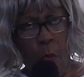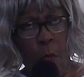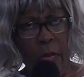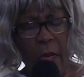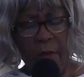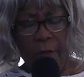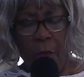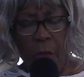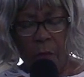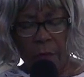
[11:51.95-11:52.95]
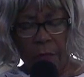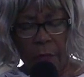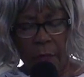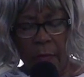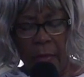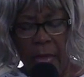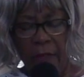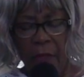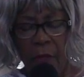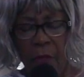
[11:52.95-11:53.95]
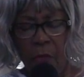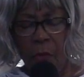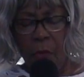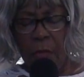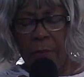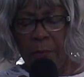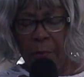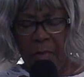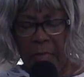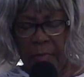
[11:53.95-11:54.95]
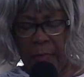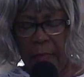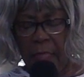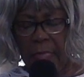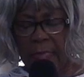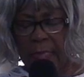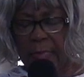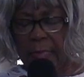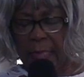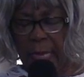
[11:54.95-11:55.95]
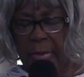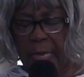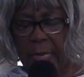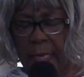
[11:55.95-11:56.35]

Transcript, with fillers: Wherefore hath the Lord beaten us today